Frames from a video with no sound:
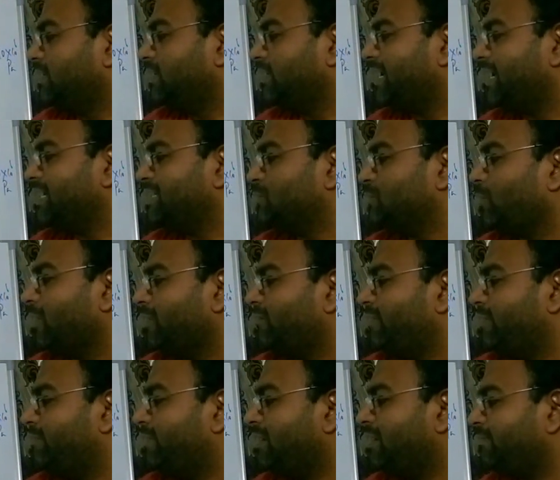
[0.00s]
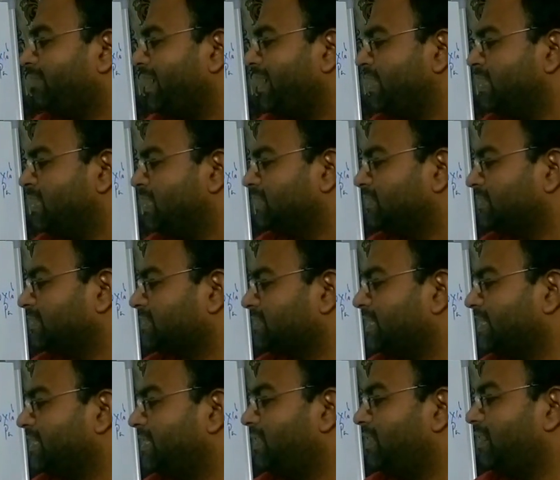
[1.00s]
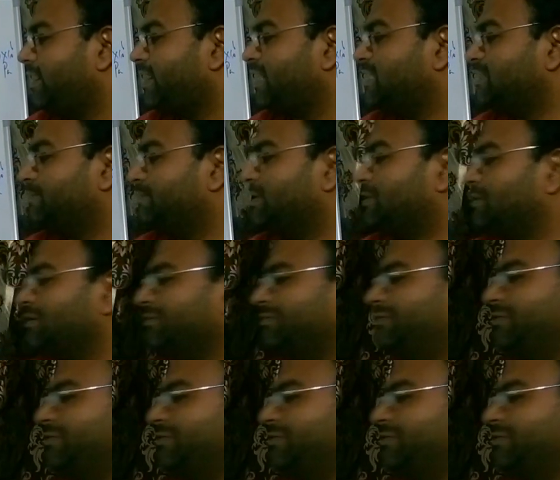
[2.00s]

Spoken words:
That is what we mean by tetrahedral arrangement of